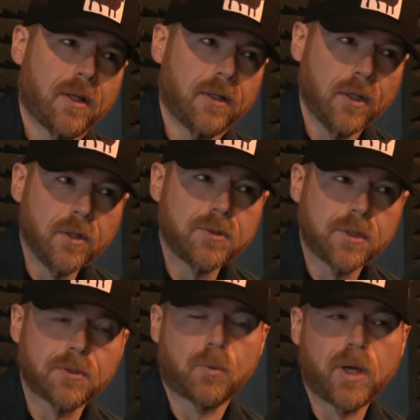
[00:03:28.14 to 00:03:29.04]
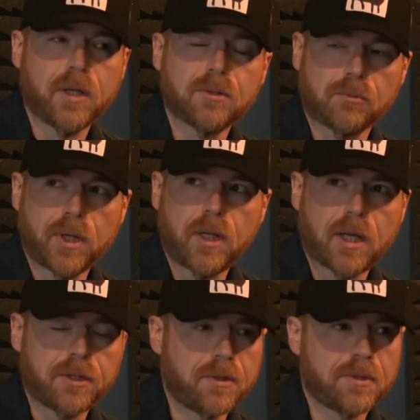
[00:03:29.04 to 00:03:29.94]
lose this weight. So really,
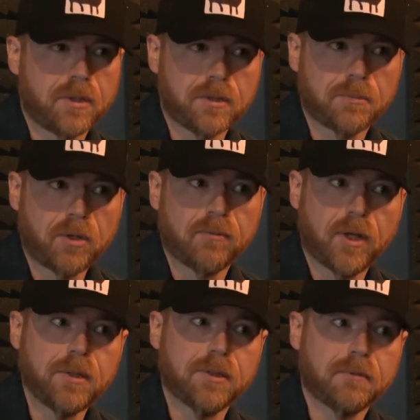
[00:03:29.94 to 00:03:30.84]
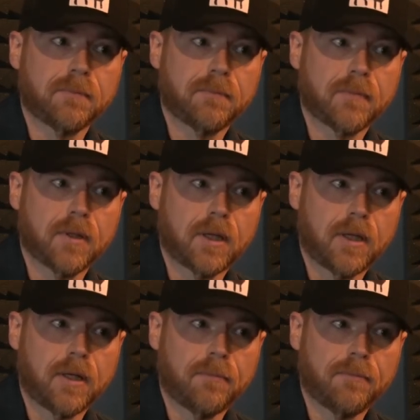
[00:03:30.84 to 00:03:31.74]
I used it as motivation. Mm.
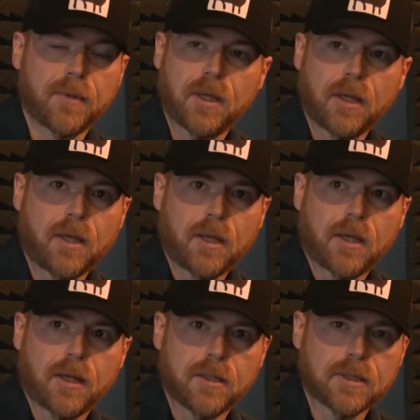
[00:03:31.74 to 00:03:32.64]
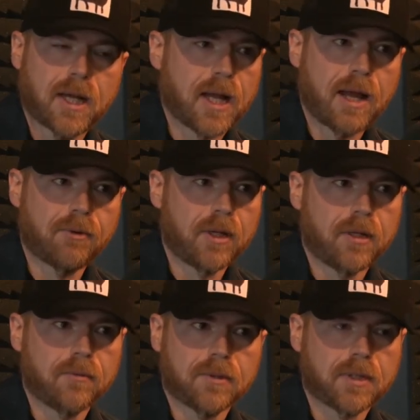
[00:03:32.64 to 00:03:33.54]
Um, as I, I,
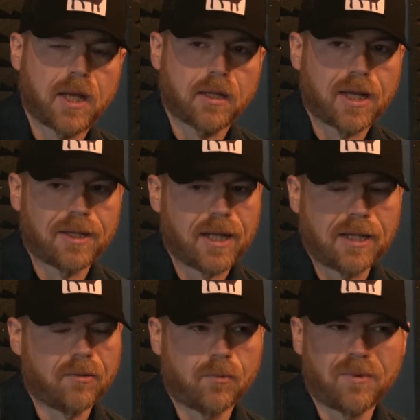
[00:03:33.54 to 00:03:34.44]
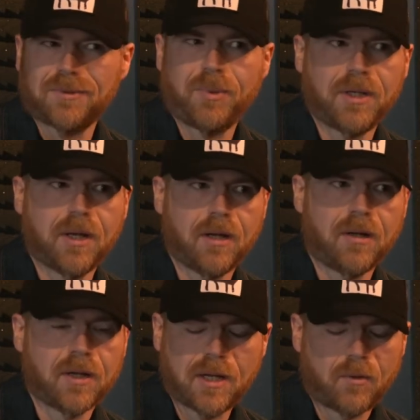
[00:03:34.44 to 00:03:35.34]
really was like, I, I, don't want to be cut
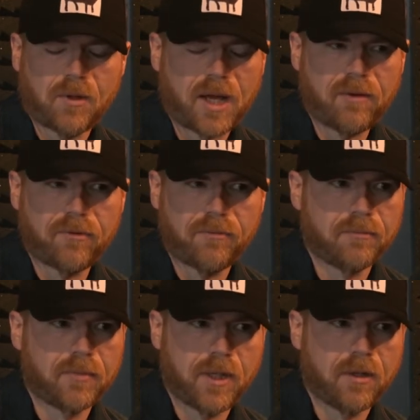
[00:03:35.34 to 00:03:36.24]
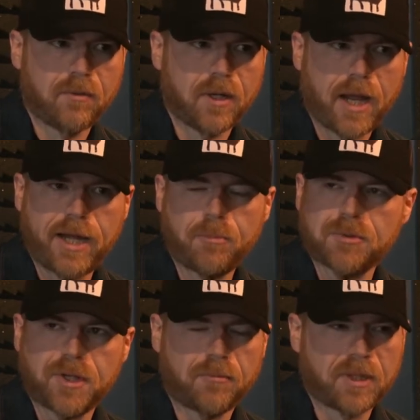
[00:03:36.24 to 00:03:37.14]
on. I don't want half of, you know, eighty
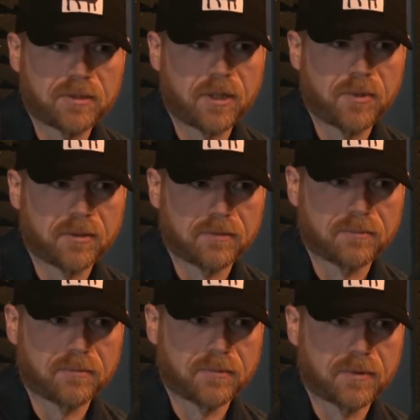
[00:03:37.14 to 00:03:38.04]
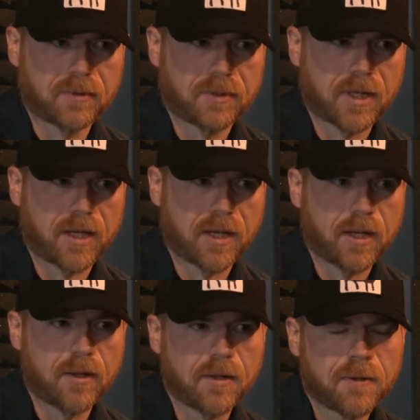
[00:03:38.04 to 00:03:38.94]
percent of my stomach. And, and if you, out.
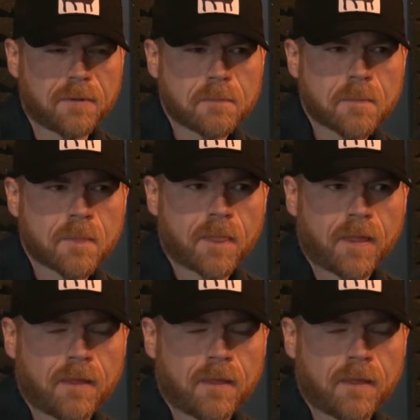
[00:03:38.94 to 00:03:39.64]
and if you didn't go the